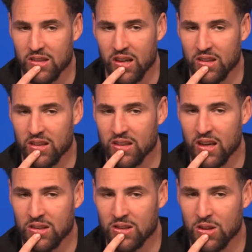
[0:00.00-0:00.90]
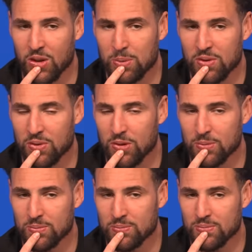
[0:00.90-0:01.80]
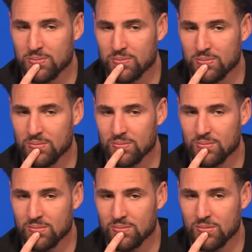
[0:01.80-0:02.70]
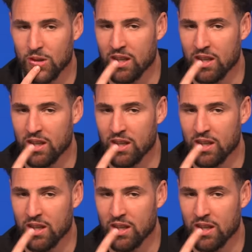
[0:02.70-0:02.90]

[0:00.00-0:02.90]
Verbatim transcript: Can't let that deter me from what